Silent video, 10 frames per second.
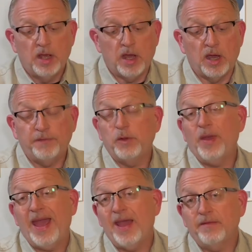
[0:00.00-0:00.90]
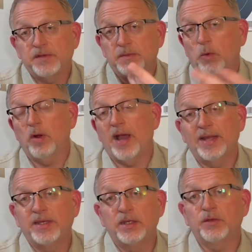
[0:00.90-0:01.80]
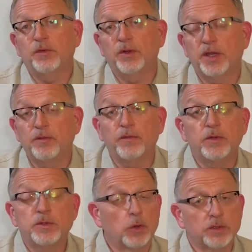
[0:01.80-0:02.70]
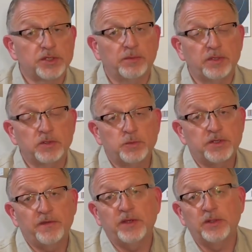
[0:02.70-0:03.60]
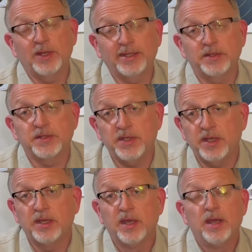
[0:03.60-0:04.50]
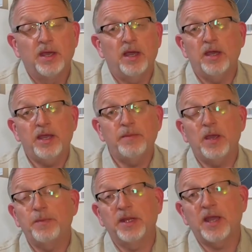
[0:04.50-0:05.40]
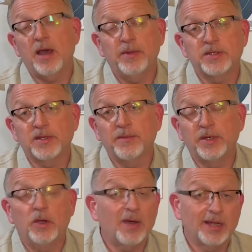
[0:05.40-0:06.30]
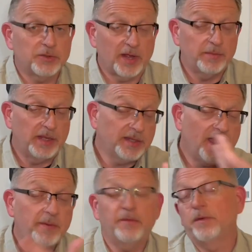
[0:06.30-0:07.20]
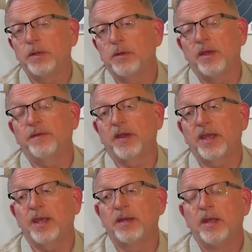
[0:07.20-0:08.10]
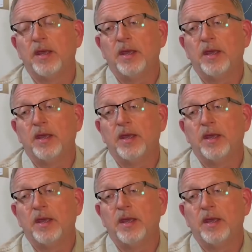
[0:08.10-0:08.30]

If you have some more ideas for gun reviews or something specific you'd like to see, hit me up in the comments and let me know. I'll try to make that happen for you if I can.